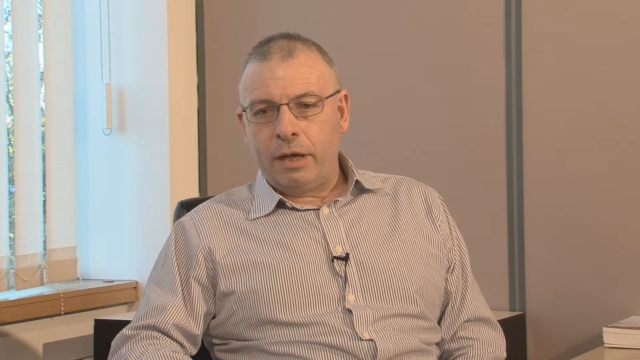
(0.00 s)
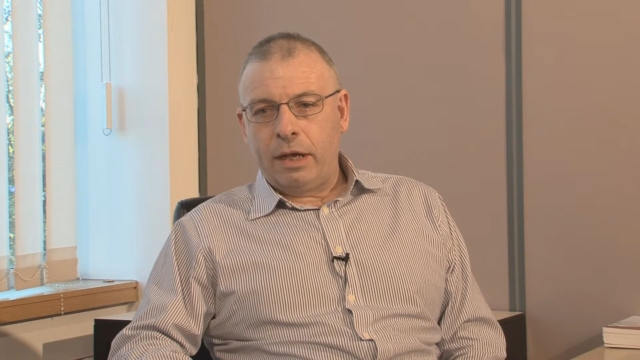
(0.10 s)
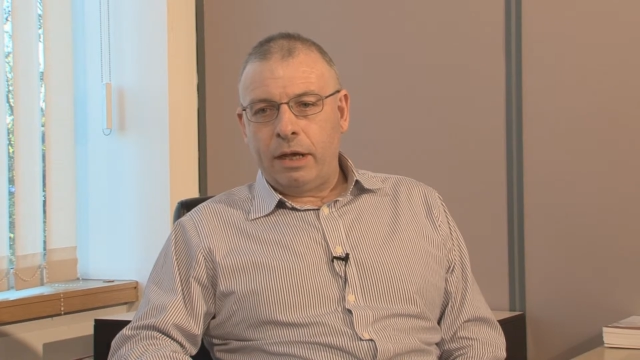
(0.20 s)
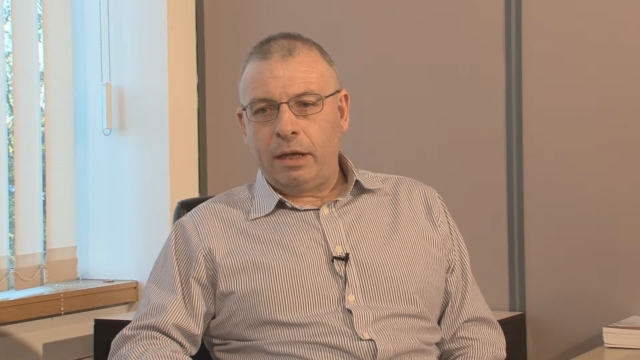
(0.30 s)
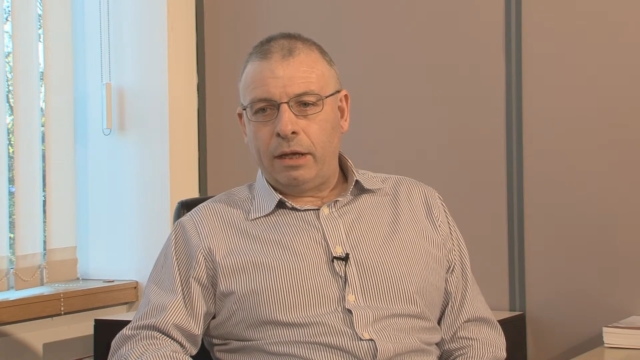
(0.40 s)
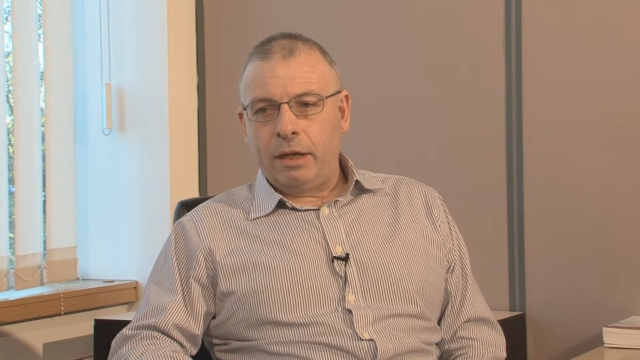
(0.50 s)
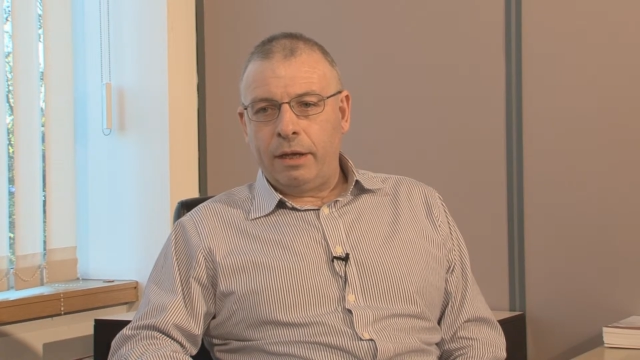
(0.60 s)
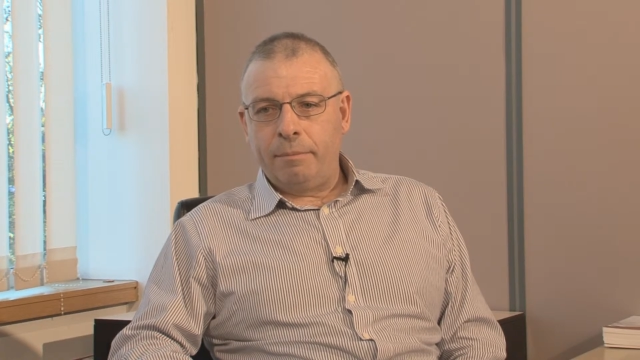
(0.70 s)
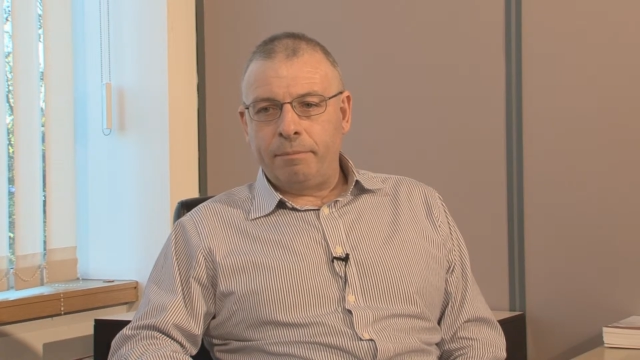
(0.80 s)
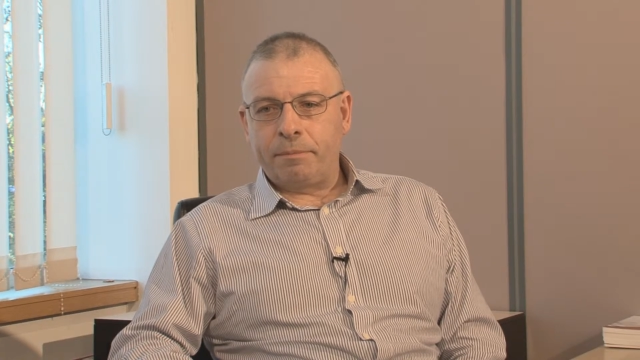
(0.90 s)

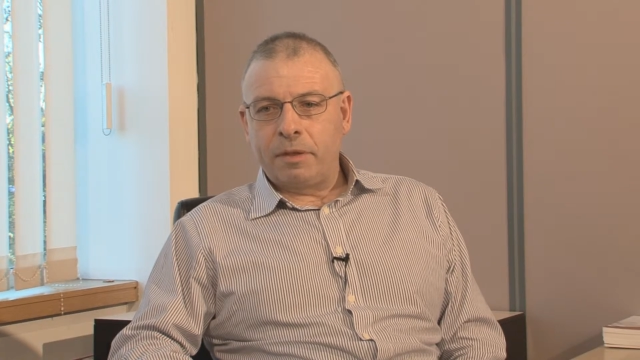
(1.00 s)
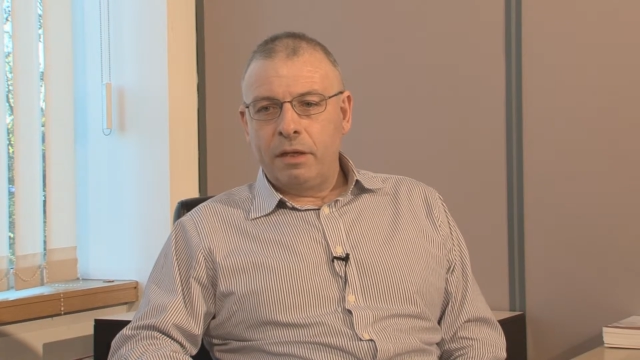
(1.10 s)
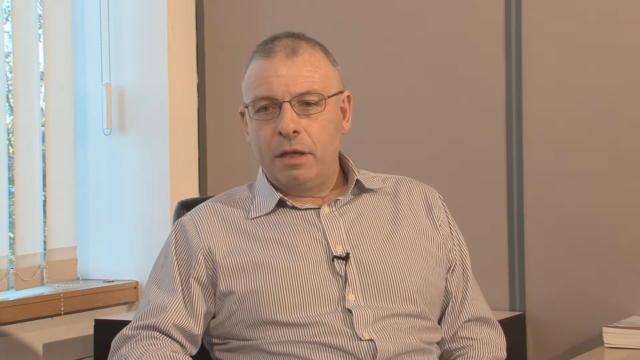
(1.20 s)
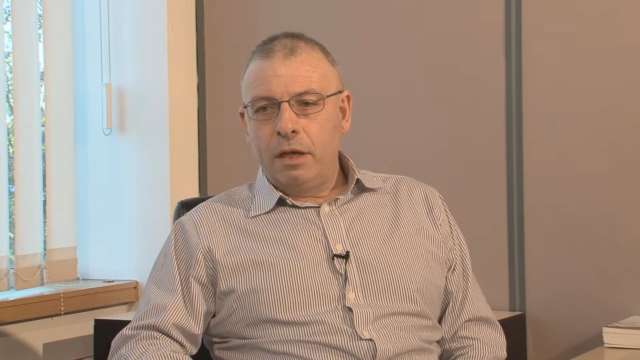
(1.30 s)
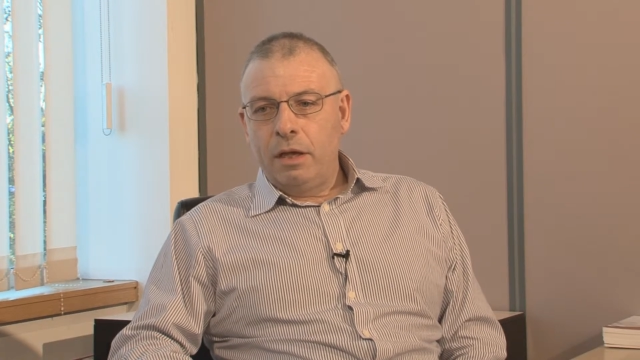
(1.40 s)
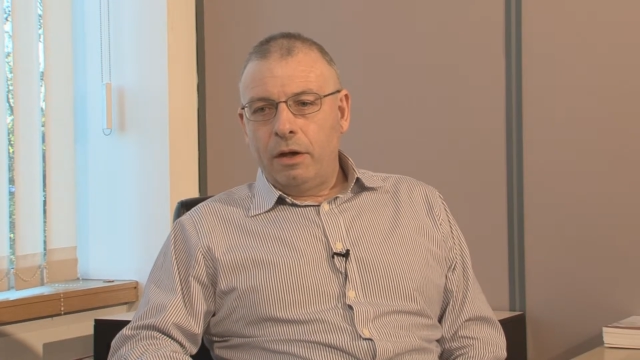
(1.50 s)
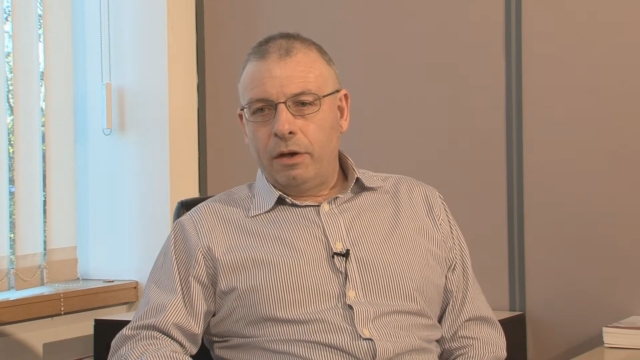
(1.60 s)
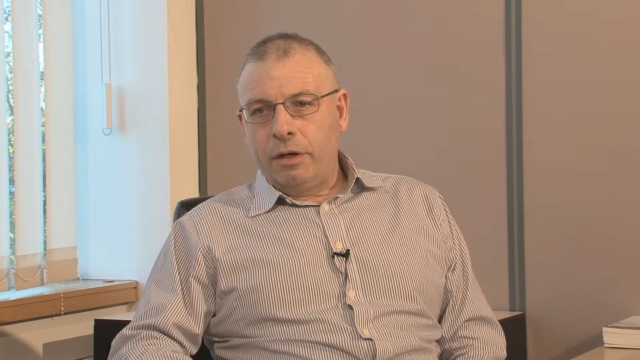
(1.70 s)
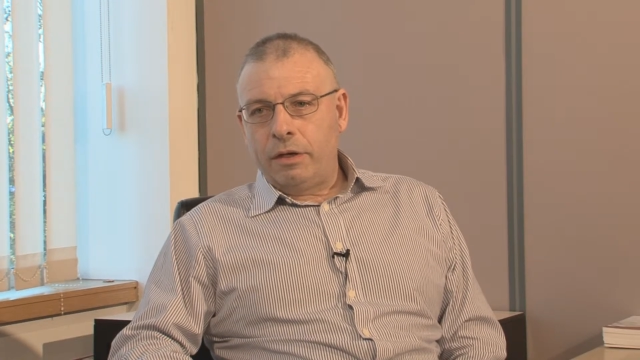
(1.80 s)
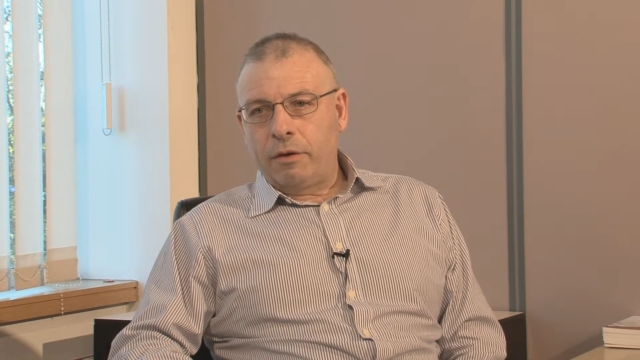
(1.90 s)

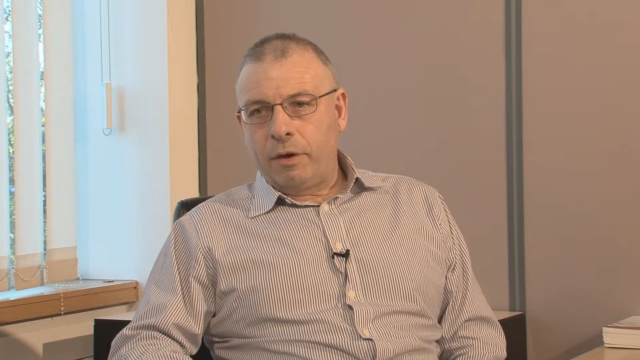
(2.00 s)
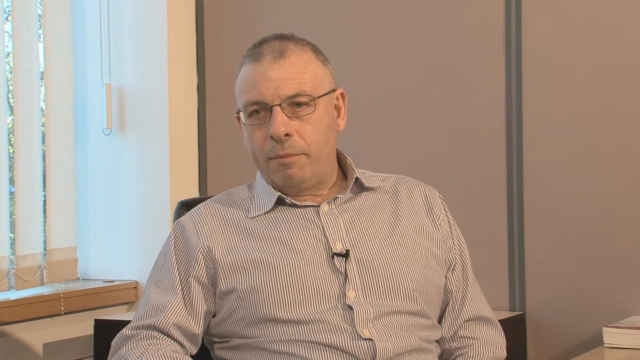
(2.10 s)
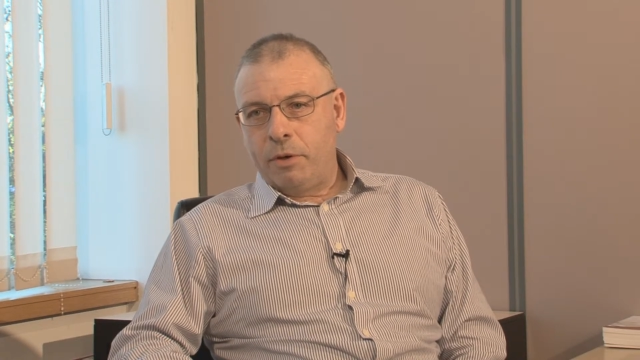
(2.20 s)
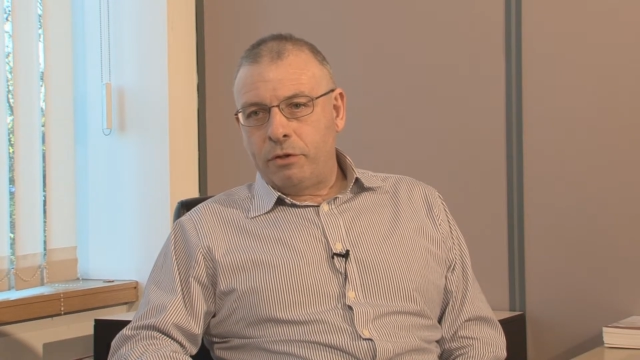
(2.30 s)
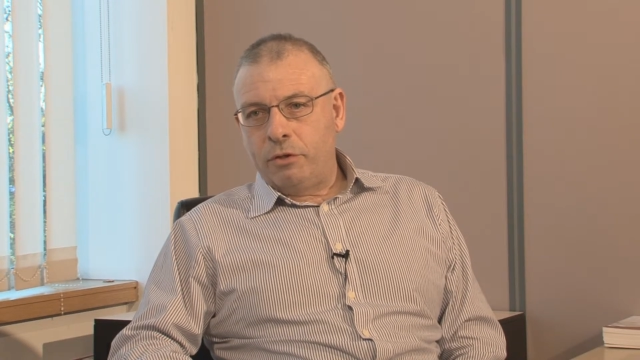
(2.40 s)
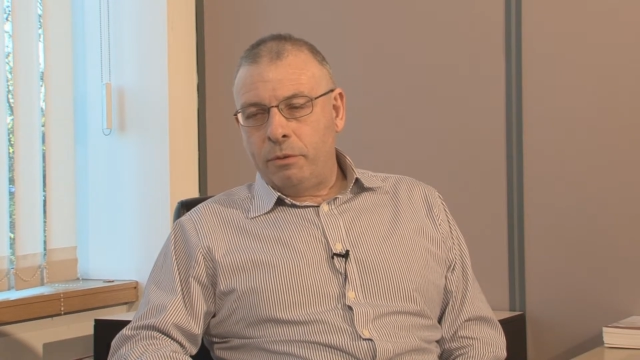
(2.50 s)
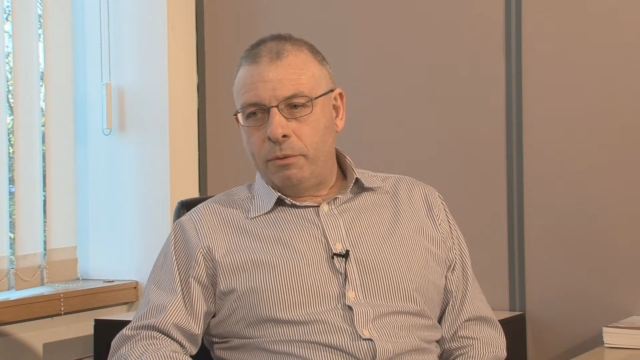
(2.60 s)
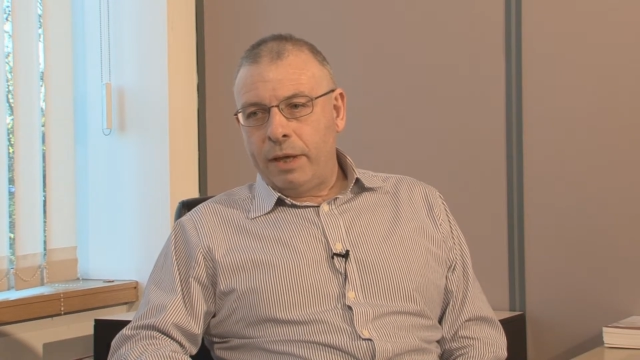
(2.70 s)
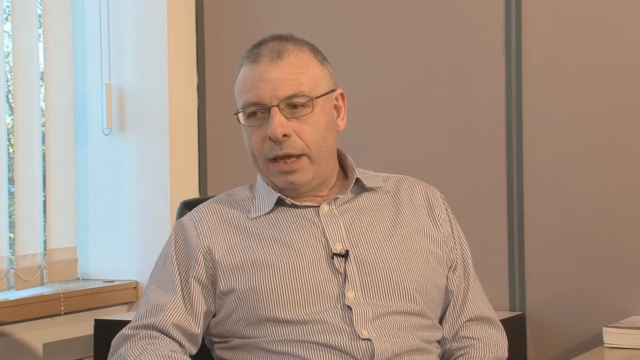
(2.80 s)
a degree module